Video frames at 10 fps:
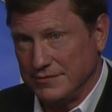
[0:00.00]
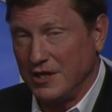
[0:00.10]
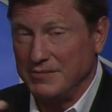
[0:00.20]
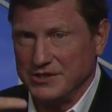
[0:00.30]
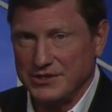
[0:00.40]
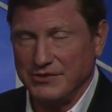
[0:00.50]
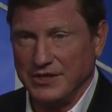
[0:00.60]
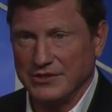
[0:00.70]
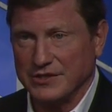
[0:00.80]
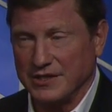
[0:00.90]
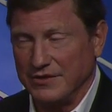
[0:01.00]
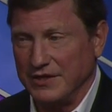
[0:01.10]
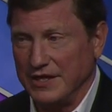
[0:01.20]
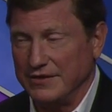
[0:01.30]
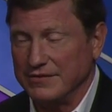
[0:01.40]
almost two years ago
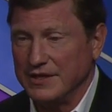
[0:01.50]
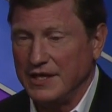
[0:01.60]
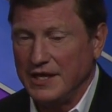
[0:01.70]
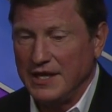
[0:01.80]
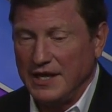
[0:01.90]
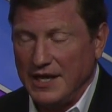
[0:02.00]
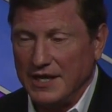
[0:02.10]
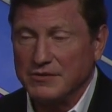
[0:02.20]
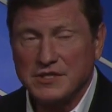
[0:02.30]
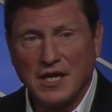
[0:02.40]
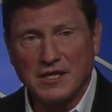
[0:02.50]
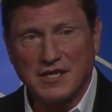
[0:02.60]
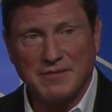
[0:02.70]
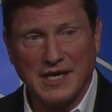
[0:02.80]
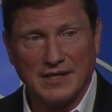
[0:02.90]
now. And I was
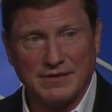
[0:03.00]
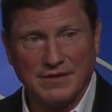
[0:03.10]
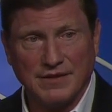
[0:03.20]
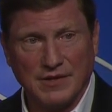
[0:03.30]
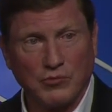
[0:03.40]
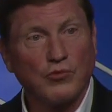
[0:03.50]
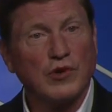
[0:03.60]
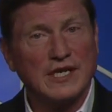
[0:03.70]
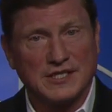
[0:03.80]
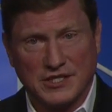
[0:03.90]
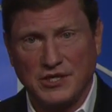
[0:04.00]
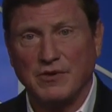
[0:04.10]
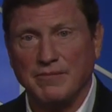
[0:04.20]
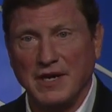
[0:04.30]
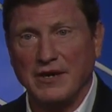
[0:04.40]
talking about the risk
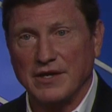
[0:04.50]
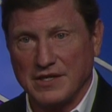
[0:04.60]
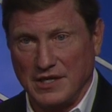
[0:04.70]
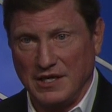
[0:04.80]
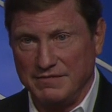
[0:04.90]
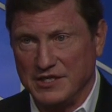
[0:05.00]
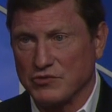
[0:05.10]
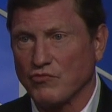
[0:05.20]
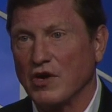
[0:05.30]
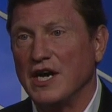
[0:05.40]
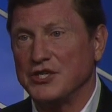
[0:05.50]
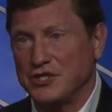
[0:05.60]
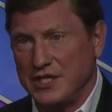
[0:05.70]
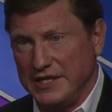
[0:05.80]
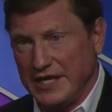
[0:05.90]
to America of this
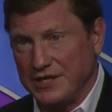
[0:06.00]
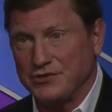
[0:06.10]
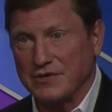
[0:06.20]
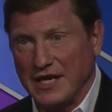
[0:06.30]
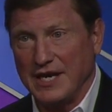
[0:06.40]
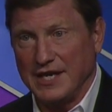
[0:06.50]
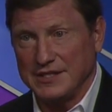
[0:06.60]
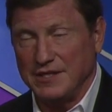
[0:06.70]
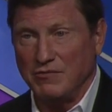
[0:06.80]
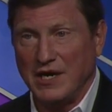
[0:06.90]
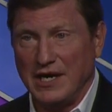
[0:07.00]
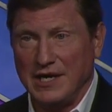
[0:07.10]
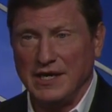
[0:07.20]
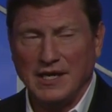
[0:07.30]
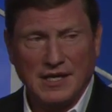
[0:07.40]
rush to natural gas and
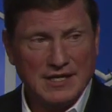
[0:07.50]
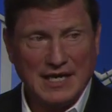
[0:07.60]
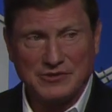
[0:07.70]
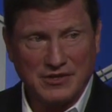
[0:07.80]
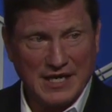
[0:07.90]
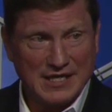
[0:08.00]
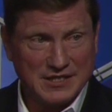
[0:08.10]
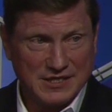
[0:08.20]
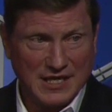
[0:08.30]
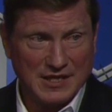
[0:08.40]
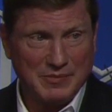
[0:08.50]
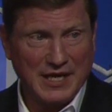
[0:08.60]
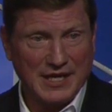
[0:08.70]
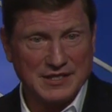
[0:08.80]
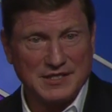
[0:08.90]
why natural gas is not a
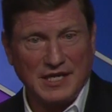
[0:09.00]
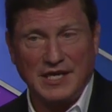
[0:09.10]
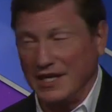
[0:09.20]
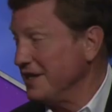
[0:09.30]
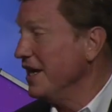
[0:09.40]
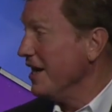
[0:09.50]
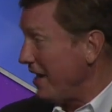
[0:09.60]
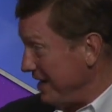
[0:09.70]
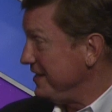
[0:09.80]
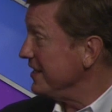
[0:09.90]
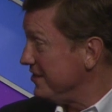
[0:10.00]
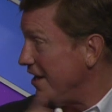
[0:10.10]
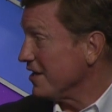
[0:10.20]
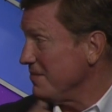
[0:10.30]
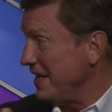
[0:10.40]
panacea. I did mm.
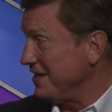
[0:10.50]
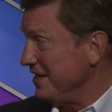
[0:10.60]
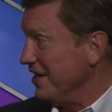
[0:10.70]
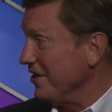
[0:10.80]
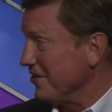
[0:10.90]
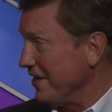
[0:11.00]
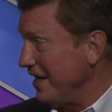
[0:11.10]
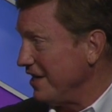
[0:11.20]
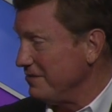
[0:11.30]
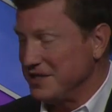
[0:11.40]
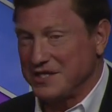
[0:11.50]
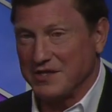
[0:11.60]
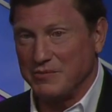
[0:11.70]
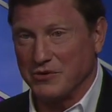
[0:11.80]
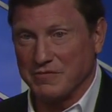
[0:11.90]
talk about the other elements of
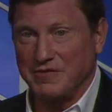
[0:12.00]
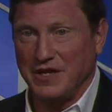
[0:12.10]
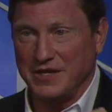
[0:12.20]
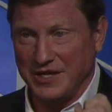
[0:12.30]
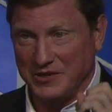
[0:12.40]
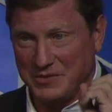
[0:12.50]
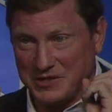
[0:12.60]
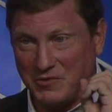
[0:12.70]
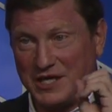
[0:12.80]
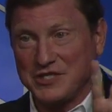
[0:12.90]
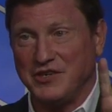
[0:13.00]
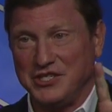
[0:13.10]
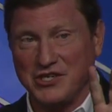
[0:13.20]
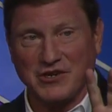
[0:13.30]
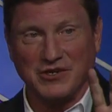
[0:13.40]
the portfolio, but the Wall
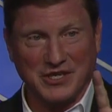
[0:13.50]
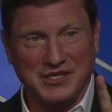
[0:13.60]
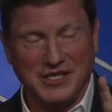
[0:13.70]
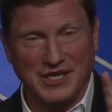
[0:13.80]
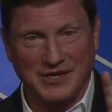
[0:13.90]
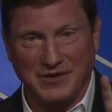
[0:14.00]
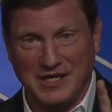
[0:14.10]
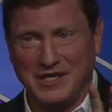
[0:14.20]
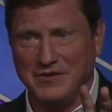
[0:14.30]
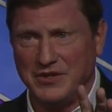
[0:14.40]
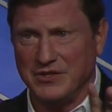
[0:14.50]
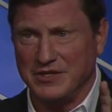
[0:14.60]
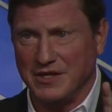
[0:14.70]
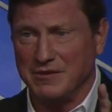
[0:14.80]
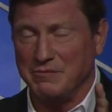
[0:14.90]
Street Journal, and you know, any of you
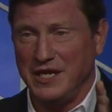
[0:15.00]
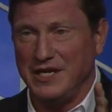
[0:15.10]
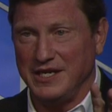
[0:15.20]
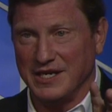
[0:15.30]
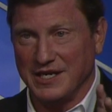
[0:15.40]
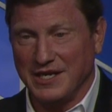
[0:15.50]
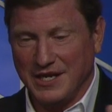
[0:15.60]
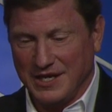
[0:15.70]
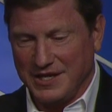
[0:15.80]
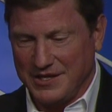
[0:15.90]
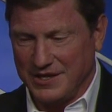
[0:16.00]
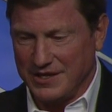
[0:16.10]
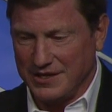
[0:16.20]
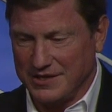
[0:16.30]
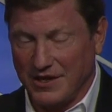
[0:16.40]
that done media,
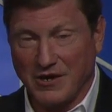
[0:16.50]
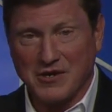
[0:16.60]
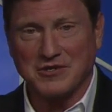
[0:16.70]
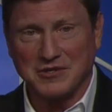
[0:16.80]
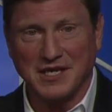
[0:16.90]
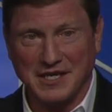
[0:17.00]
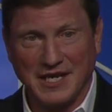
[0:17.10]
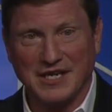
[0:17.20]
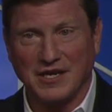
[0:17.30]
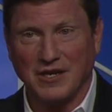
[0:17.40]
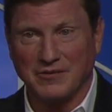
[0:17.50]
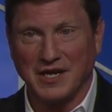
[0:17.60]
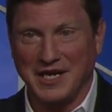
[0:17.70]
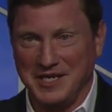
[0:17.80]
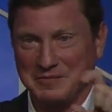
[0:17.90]
the, the article can get it all
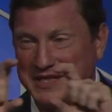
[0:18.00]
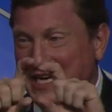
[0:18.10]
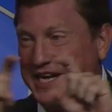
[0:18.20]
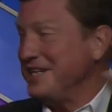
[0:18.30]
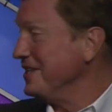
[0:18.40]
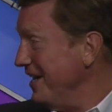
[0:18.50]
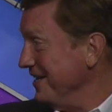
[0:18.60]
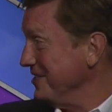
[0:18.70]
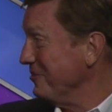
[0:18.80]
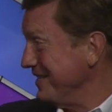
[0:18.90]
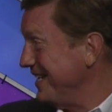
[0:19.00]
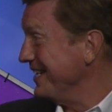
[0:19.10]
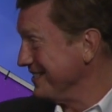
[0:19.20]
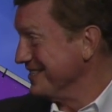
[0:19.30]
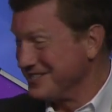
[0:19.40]
right, but the headline is what
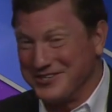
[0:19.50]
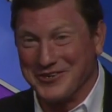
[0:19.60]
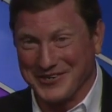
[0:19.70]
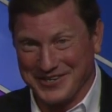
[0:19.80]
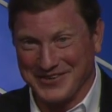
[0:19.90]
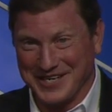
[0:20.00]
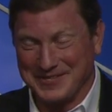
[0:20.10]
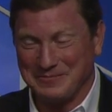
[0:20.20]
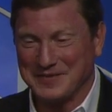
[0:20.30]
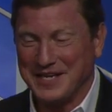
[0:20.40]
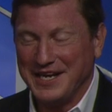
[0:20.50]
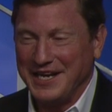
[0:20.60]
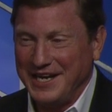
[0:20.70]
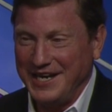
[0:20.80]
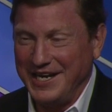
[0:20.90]
tells the story, right?
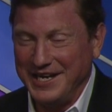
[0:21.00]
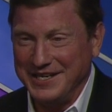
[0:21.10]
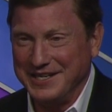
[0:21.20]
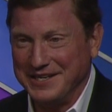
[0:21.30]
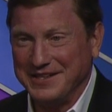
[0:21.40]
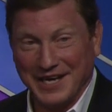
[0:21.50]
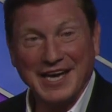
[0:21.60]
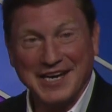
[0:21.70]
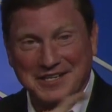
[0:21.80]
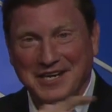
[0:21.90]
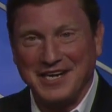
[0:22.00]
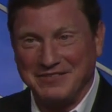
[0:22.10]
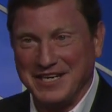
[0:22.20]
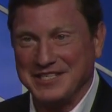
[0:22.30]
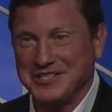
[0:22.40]
And the headline
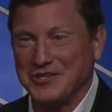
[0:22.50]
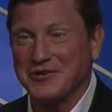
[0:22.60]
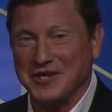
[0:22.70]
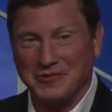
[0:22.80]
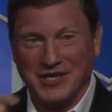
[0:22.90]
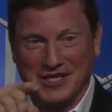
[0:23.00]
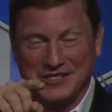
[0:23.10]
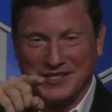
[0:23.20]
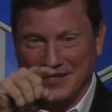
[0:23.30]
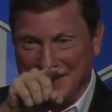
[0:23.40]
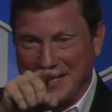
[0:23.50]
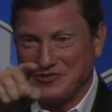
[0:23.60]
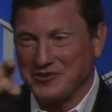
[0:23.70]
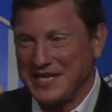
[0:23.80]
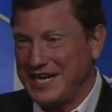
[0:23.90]
of that story was The
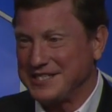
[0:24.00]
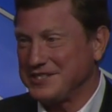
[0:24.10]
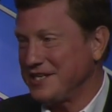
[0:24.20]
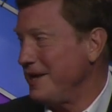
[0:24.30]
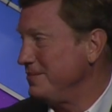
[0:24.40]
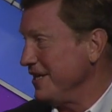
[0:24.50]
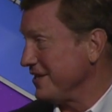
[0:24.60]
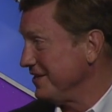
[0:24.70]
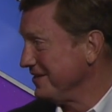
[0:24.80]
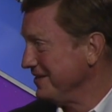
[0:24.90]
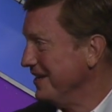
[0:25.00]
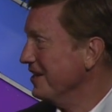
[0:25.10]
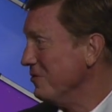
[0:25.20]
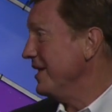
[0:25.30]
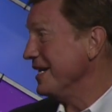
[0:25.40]
Natural Gas Skeptic.
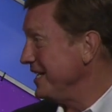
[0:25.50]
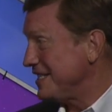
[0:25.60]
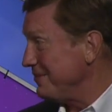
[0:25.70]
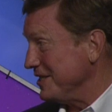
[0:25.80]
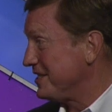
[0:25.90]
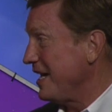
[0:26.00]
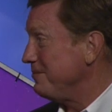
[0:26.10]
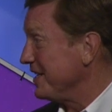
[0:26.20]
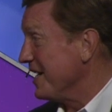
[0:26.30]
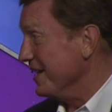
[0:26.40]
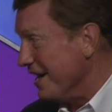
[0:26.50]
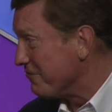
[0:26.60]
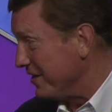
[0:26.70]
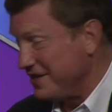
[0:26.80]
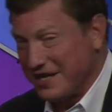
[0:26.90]
Mm-hmm. Well, I guess I'm a skeptic on
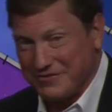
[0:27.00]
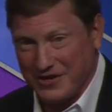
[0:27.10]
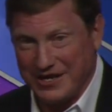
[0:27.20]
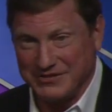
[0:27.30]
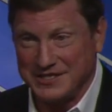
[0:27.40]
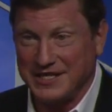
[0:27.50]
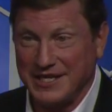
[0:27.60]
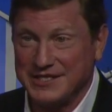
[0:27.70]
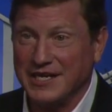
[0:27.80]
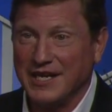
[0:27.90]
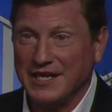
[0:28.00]
everything, for heaven's sakes.